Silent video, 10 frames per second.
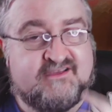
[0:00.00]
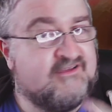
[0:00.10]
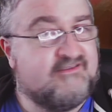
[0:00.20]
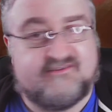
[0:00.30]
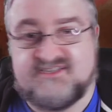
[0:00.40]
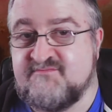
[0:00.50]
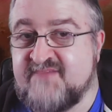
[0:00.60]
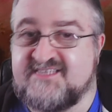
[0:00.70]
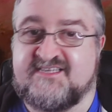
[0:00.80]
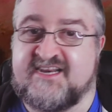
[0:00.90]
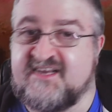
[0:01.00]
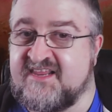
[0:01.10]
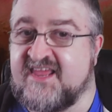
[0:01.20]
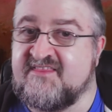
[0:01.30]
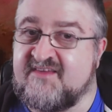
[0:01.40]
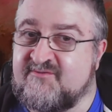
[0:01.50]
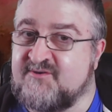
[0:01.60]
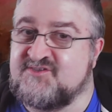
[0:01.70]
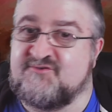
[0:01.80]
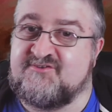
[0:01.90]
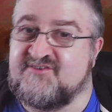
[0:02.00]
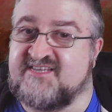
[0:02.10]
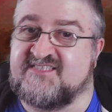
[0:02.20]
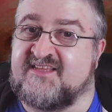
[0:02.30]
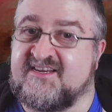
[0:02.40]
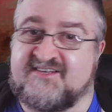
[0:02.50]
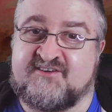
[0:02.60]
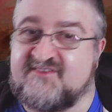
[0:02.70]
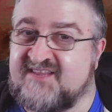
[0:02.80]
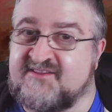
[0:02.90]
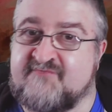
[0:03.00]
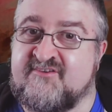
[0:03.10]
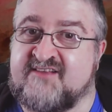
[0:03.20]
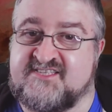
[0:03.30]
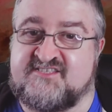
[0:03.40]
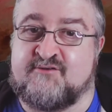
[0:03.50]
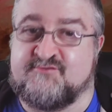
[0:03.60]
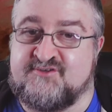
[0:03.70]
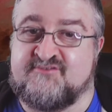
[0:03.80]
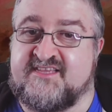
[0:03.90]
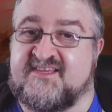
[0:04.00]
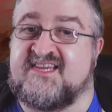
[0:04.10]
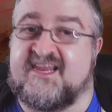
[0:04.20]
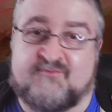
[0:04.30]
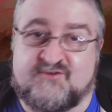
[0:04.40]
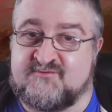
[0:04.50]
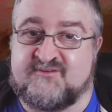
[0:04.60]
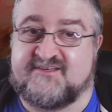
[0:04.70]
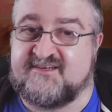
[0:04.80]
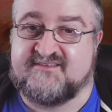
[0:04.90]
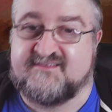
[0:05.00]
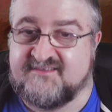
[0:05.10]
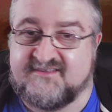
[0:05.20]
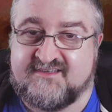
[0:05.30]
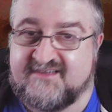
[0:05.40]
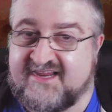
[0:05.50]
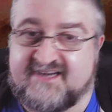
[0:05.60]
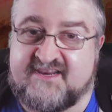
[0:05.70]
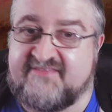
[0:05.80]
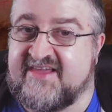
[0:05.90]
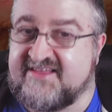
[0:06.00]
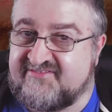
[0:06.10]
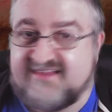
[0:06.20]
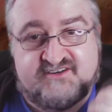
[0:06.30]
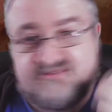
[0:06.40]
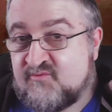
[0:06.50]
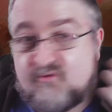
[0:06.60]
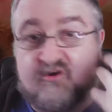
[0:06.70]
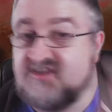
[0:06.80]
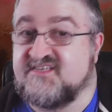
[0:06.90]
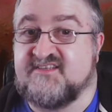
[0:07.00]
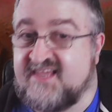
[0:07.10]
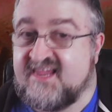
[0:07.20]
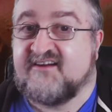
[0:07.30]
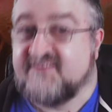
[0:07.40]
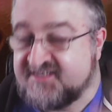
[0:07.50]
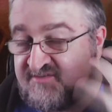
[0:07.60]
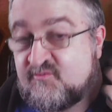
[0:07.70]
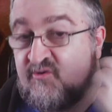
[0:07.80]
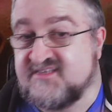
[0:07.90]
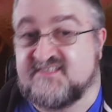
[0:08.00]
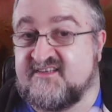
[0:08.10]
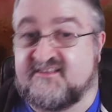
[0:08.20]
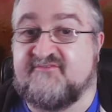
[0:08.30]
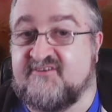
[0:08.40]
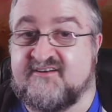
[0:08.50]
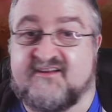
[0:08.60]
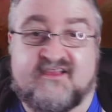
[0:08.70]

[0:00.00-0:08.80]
missing. And they were so enthusiastic, I didn't think they realised till too late the kid wasn't working. And that thing just wasn't there. It just wasn't delivering.